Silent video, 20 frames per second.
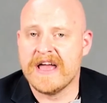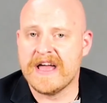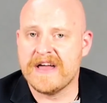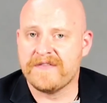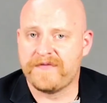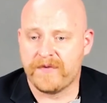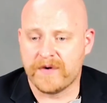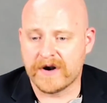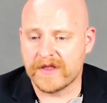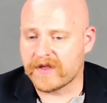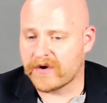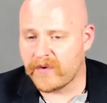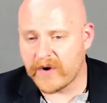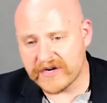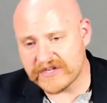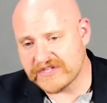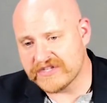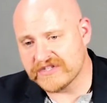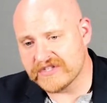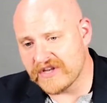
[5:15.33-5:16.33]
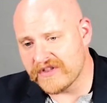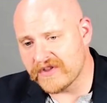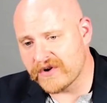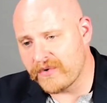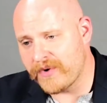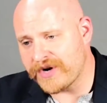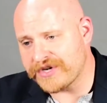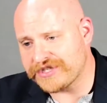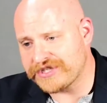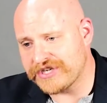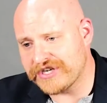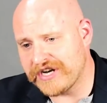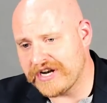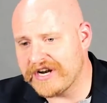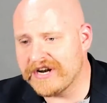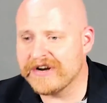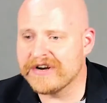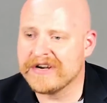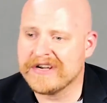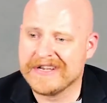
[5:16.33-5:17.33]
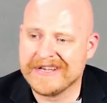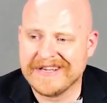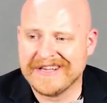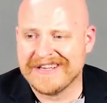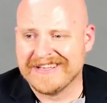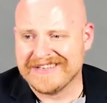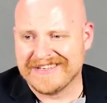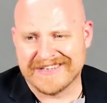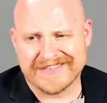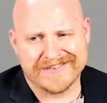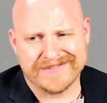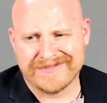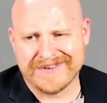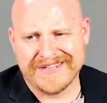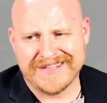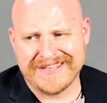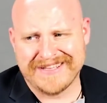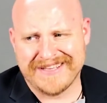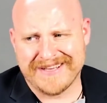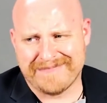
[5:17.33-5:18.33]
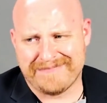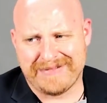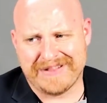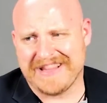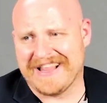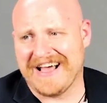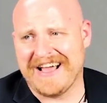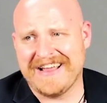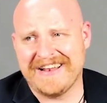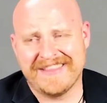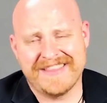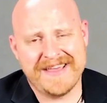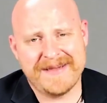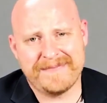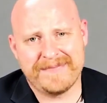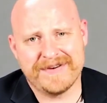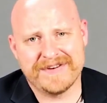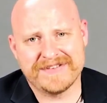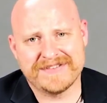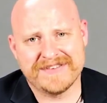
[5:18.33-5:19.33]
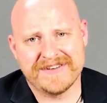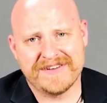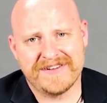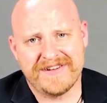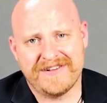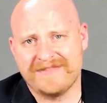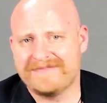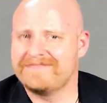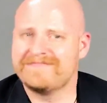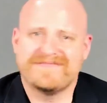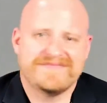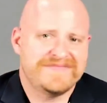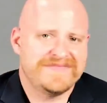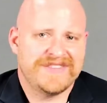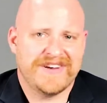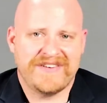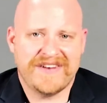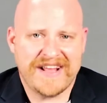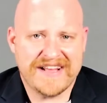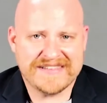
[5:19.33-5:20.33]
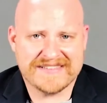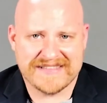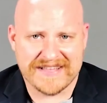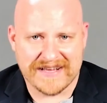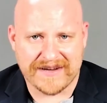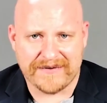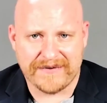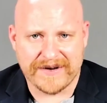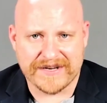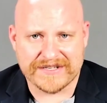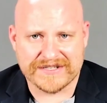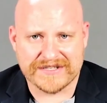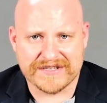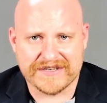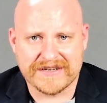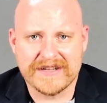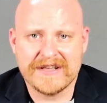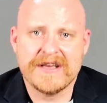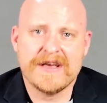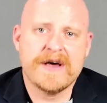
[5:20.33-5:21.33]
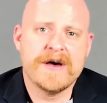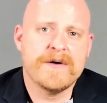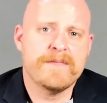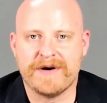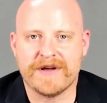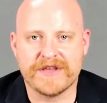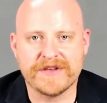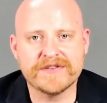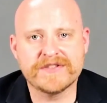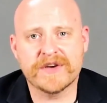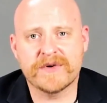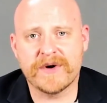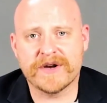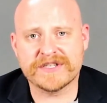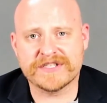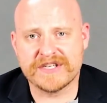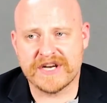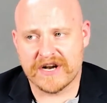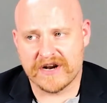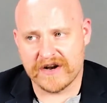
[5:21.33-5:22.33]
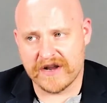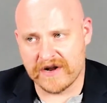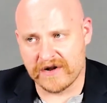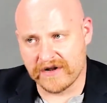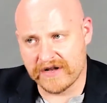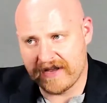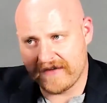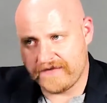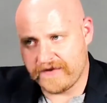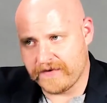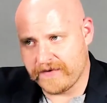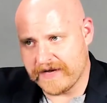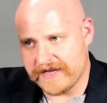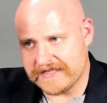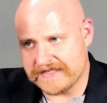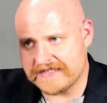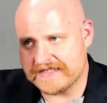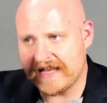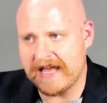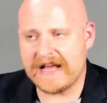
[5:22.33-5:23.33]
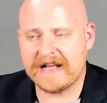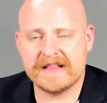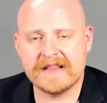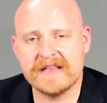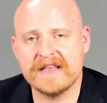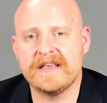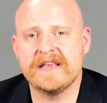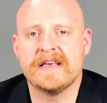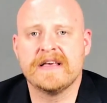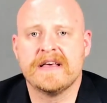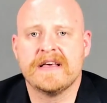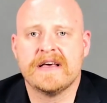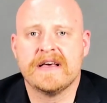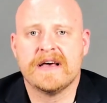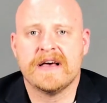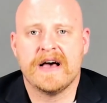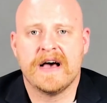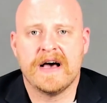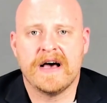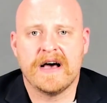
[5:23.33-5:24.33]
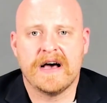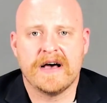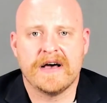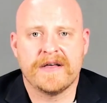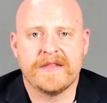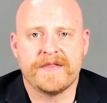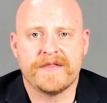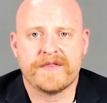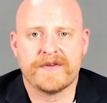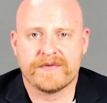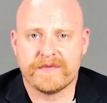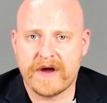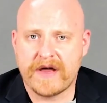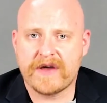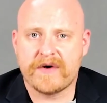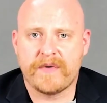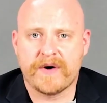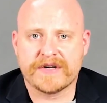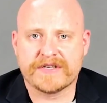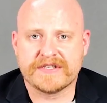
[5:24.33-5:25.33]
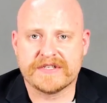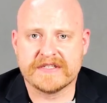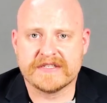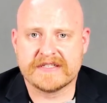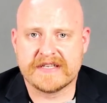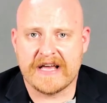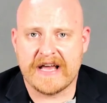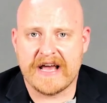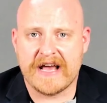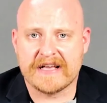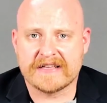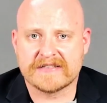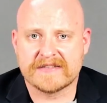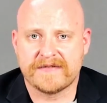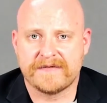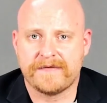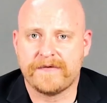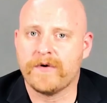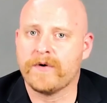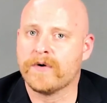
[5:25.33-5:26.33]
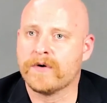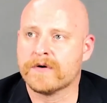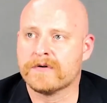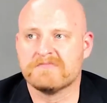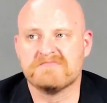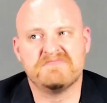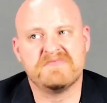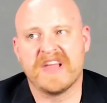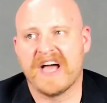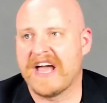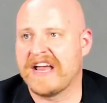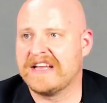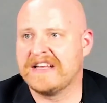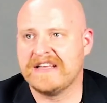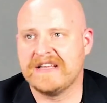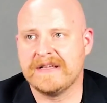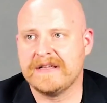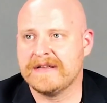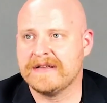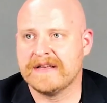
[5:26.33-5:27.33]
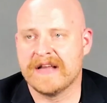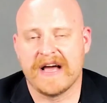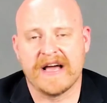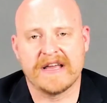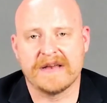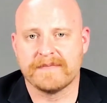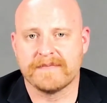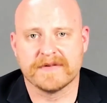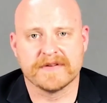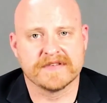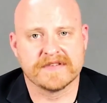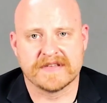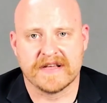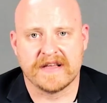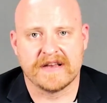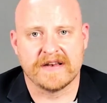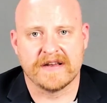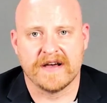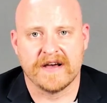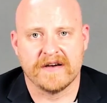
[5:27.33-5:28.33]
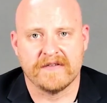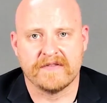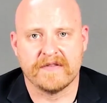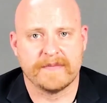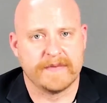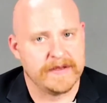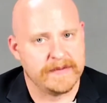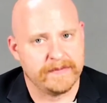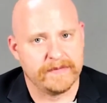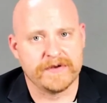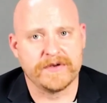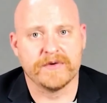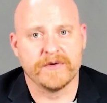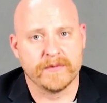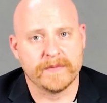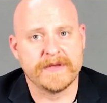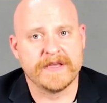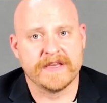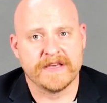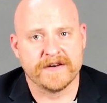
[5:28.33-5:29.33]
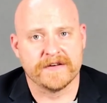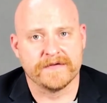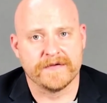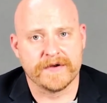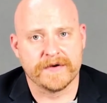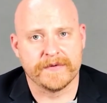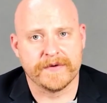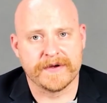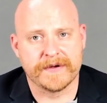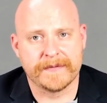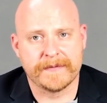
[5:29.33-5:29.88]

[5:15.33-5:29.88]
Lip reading: If one of the questions on the questionnaire doesn't really apply to that person at all, don't ask that question. But use the questionnaire. It'll give you exactly the right questions to ask for 99% of the people you will be interviewing.